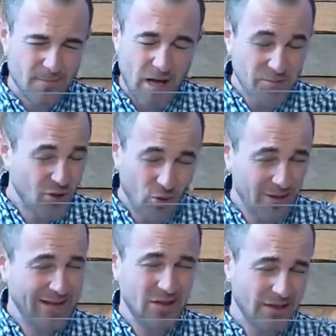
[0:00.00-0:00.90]
I'm
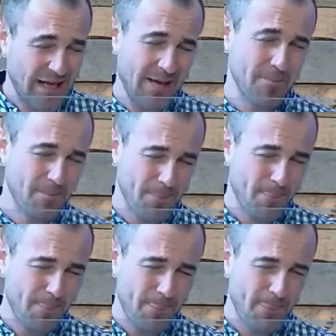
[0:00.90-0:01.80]
calling your name.
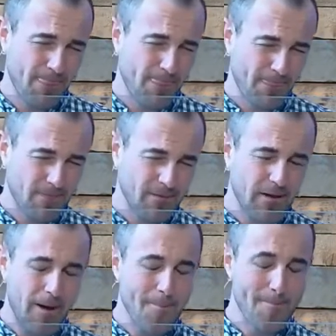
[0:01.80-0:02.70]

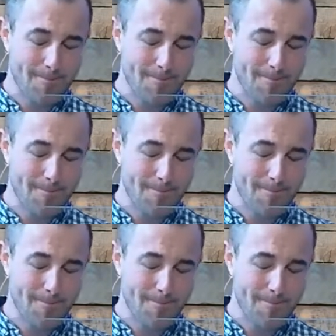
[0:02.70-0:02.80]
Come.